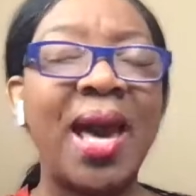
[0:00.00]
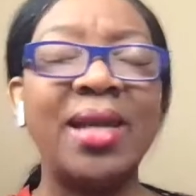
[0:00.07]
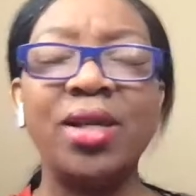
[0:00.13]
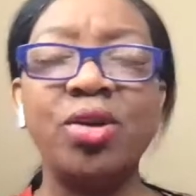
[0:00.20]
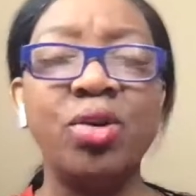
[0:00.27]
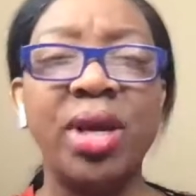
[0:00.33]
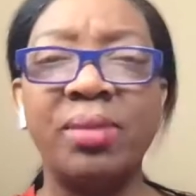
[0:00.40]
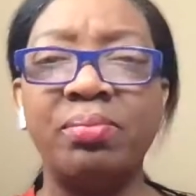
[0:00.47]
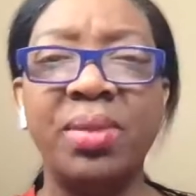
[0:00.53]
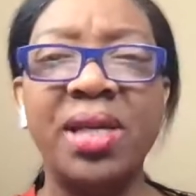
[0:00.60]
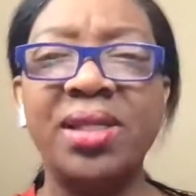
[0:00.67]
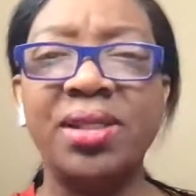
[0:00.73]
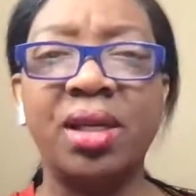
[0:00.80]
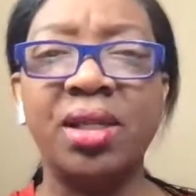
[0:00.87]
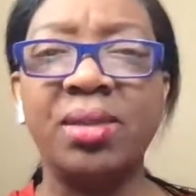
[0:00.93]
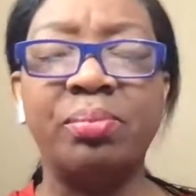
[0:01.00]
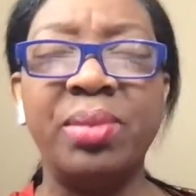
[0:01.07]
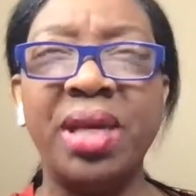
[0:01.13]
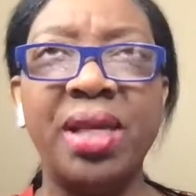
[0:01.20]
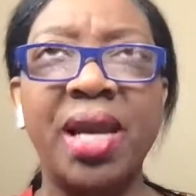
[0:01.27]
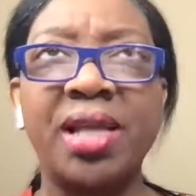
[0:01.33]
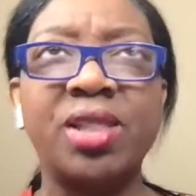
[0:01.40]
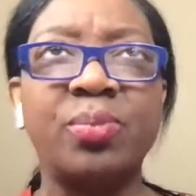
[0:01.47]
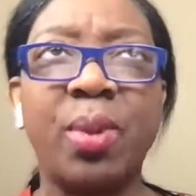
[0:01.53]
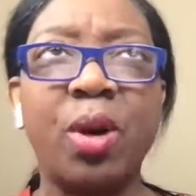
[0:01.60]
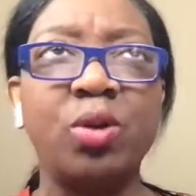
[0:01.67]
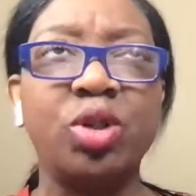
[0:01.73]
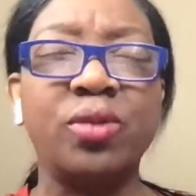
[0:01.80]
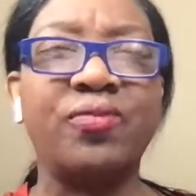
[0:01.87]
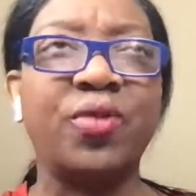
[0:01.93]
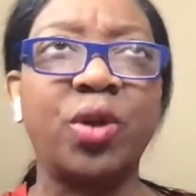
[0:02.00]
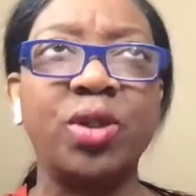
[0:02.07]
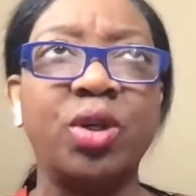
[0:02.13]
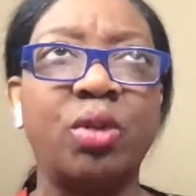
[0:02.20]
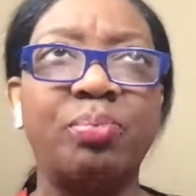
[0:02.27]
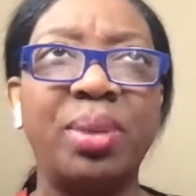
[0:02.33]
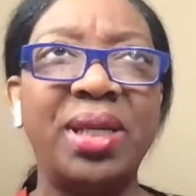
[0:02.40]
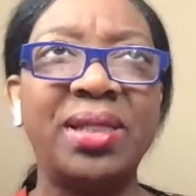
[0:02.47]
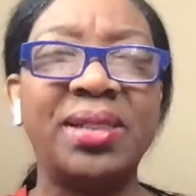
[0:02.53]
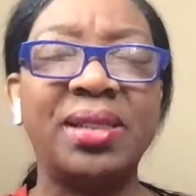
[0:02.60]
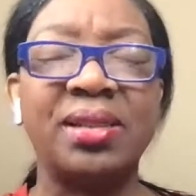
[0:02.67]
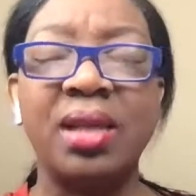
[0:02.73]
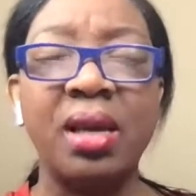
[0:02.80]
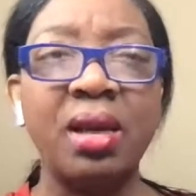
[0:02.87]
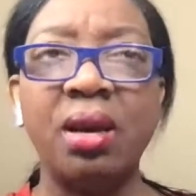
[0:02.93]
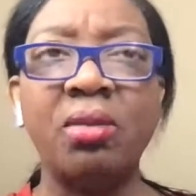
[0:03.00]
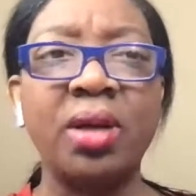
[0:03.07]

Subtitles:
how do you get media exposure for your business?